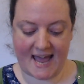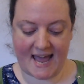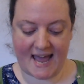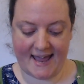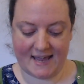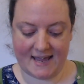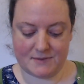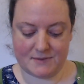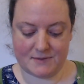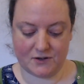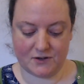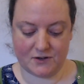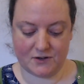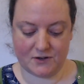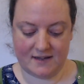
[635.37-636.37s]
A,
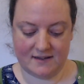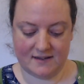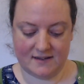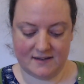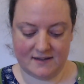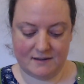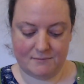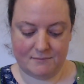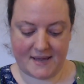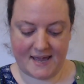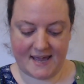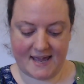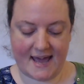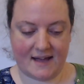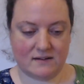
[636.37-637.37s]
Madonna,
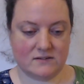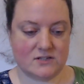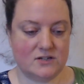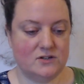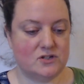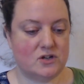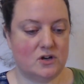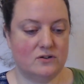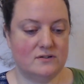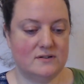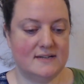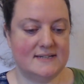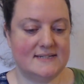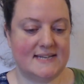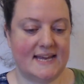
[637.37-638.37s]
B, Elton
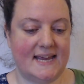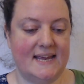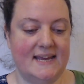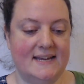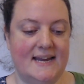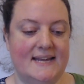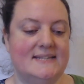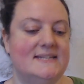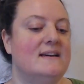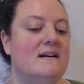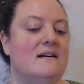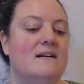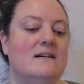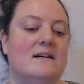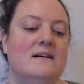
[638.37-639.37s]
John, C, Lady
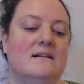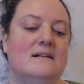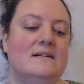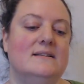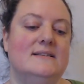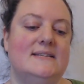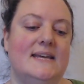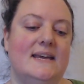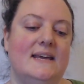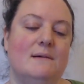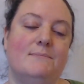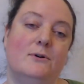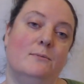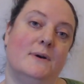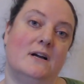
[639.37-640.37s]
Gaga, D,
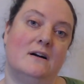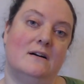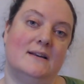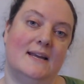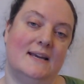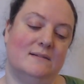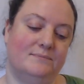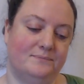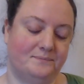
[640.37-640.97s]
Paul McCartney.